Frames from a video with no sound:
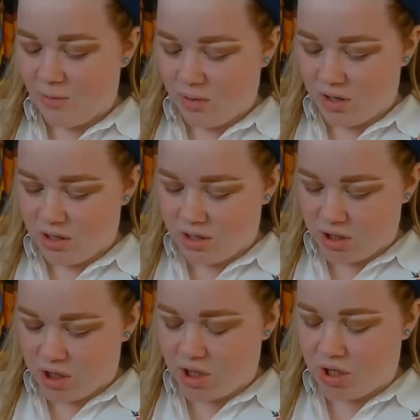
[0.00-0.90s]

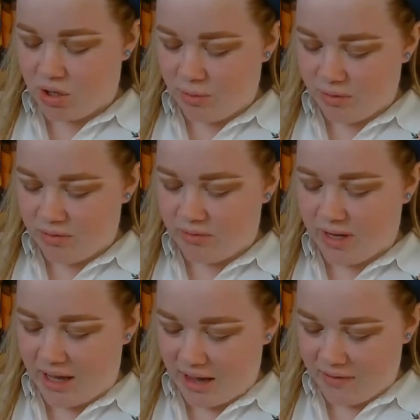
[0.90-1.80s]
1, 2,
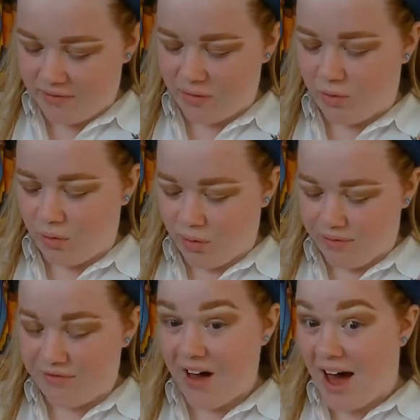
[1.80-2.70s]
3,
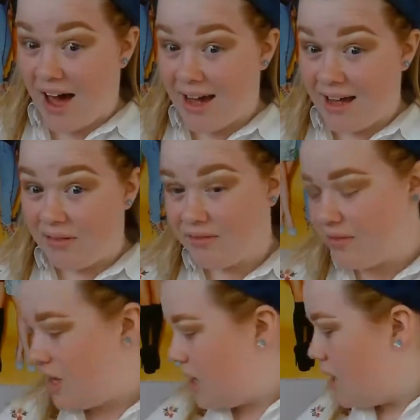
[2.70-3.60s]
4, 5